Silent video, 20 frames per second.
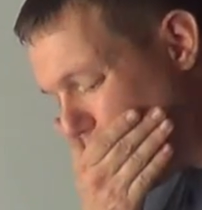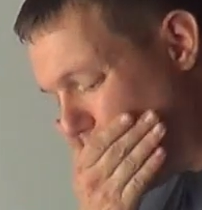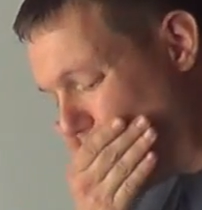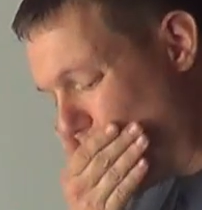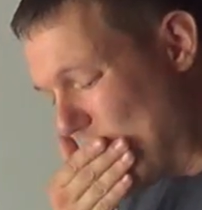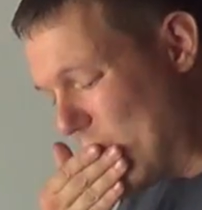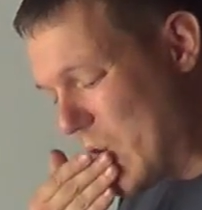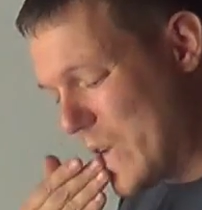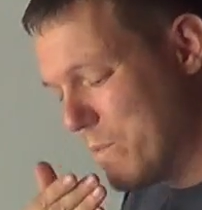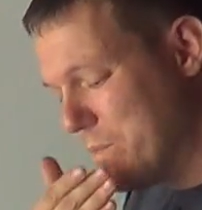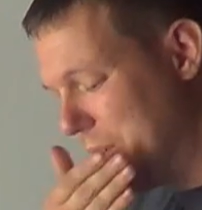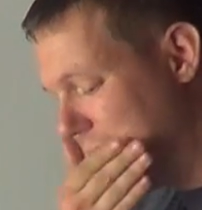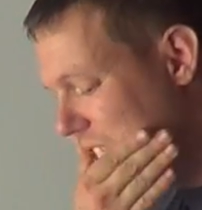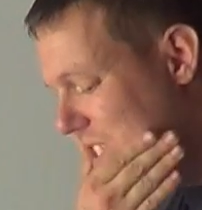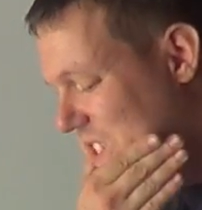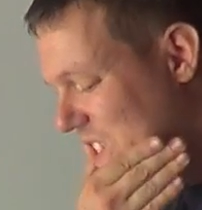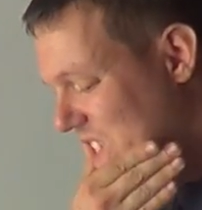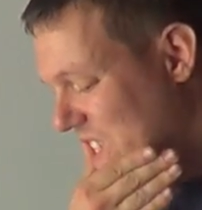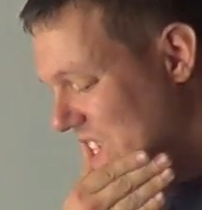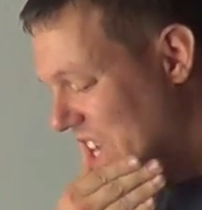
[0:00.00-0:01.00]
What you mean
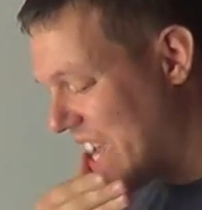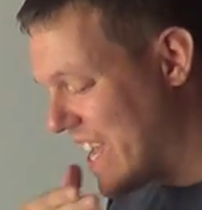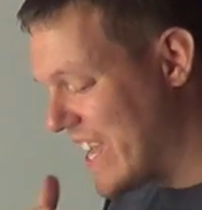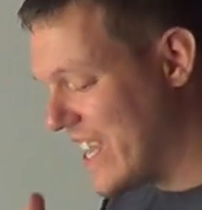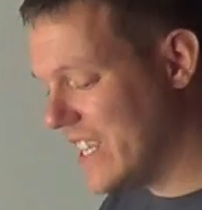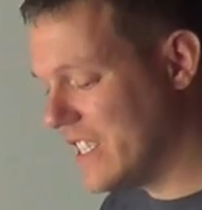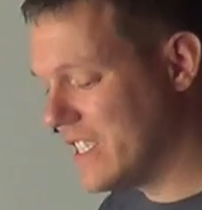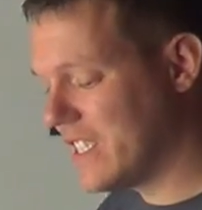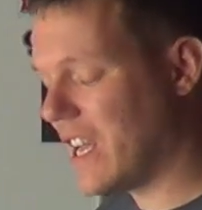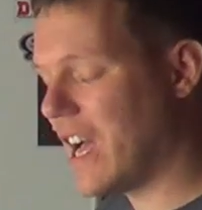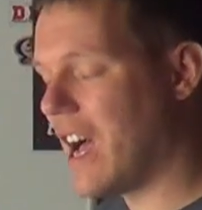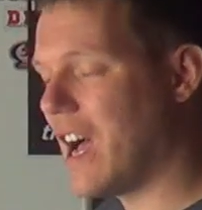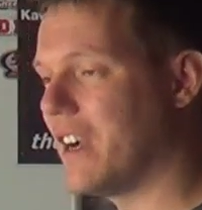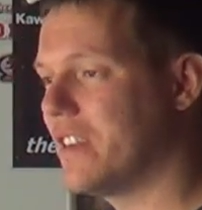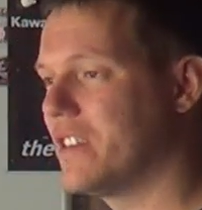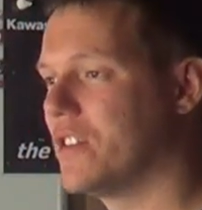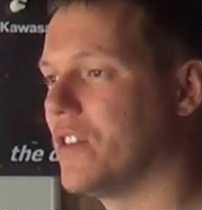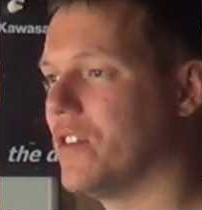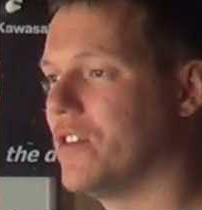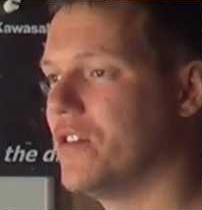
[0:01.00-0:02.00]
to say is,
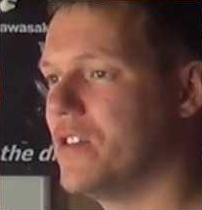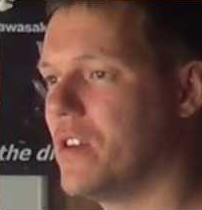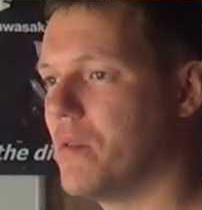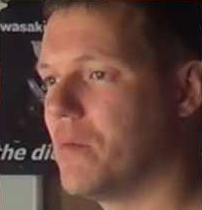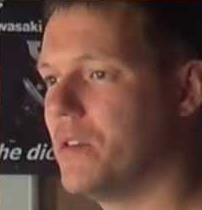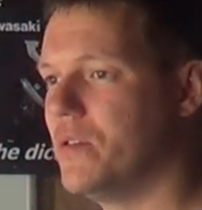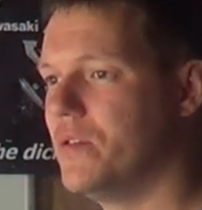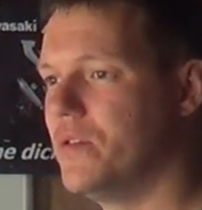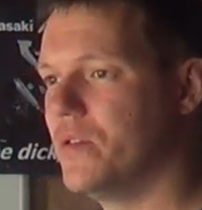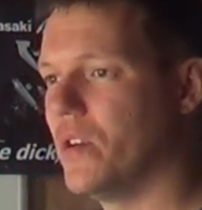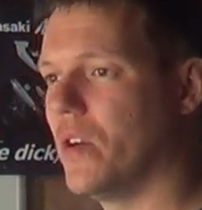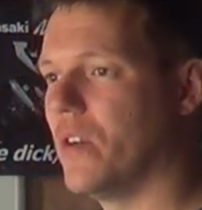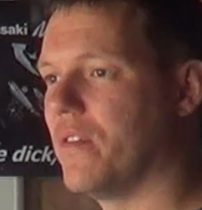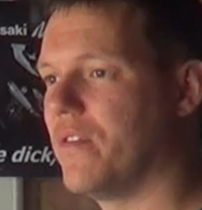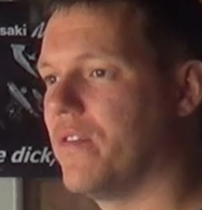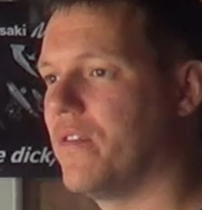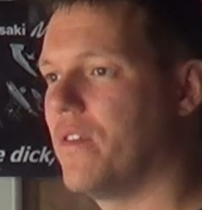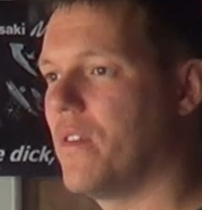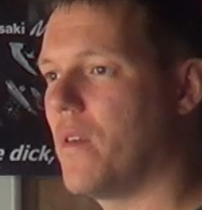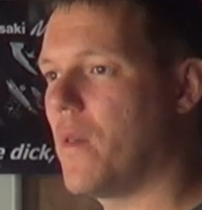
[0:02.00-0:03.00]
I don't know
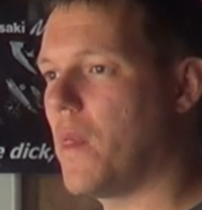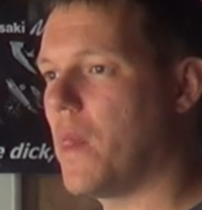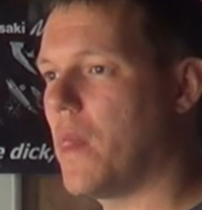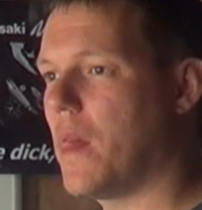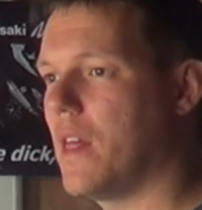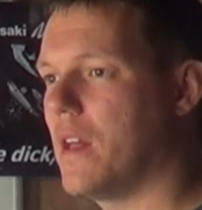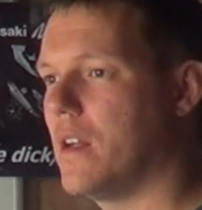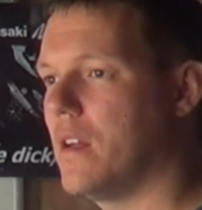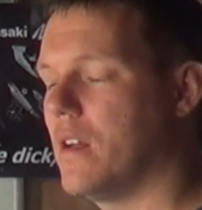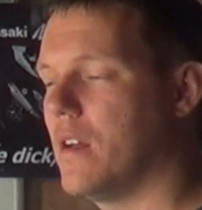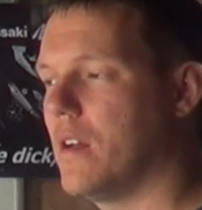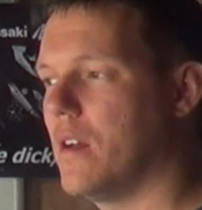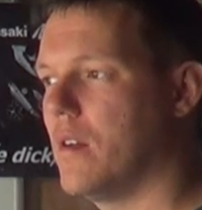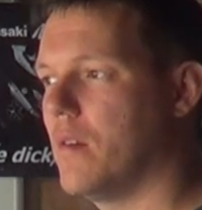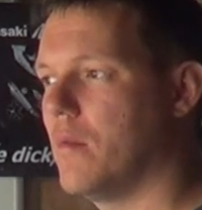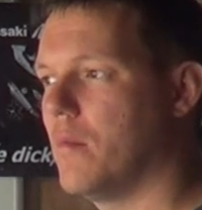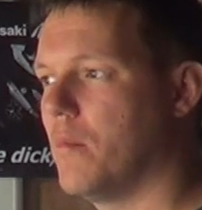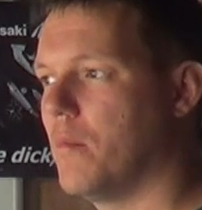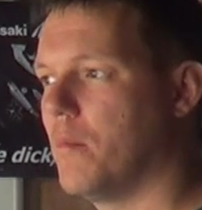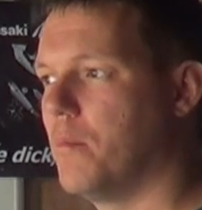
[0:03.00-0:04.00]
enough,
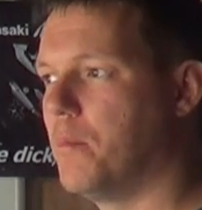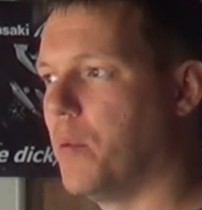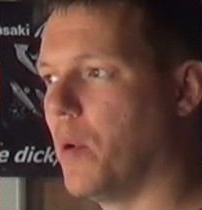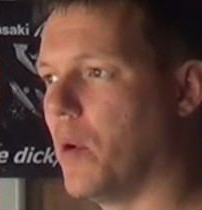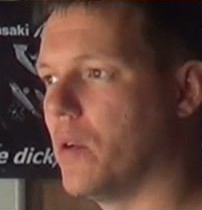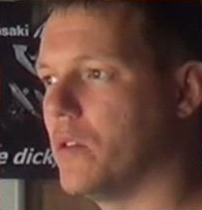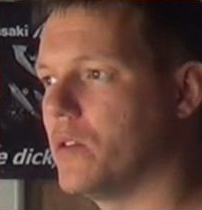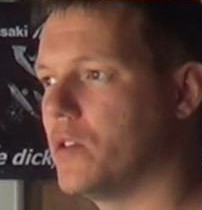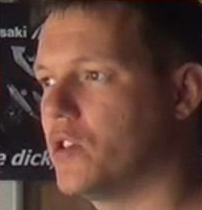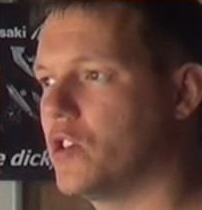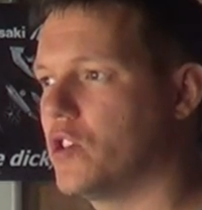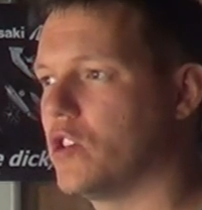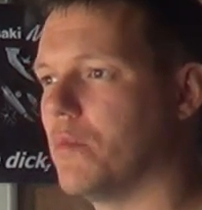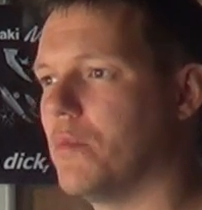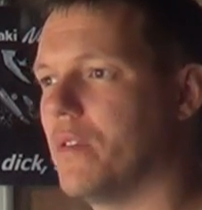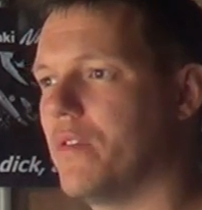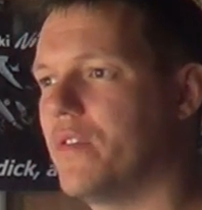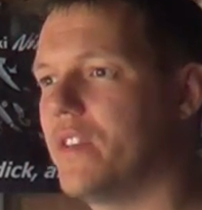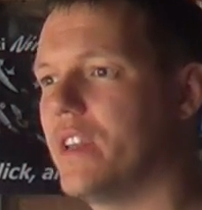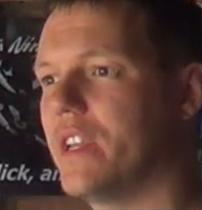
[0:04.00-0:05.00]
but
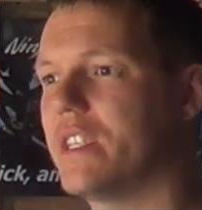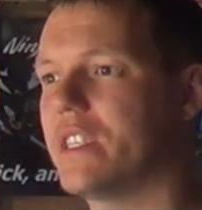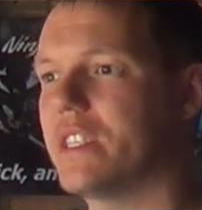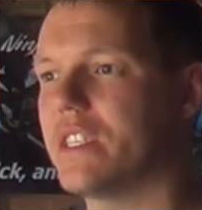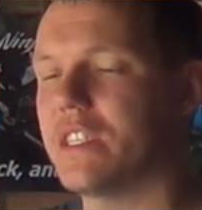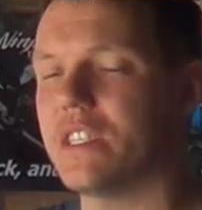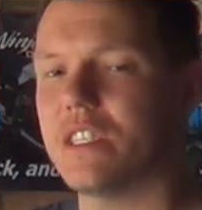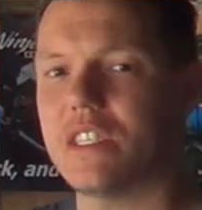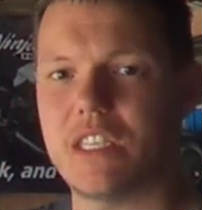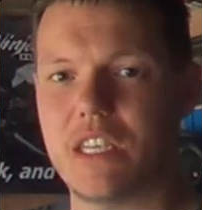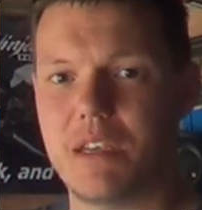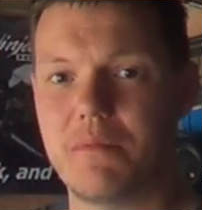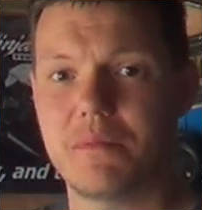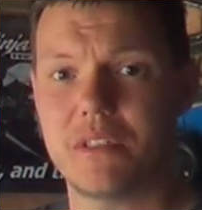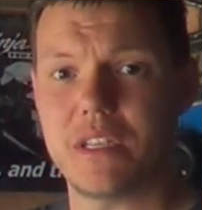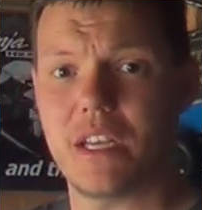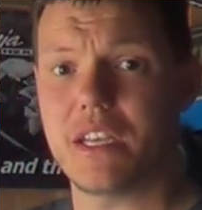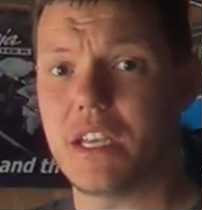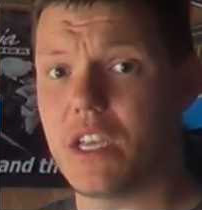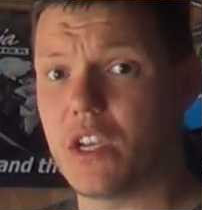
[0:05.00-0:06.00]
some of this
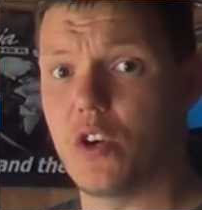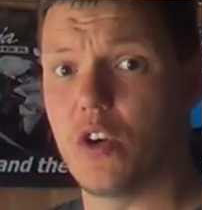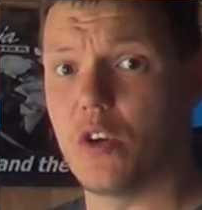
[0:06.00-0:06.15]
seems like it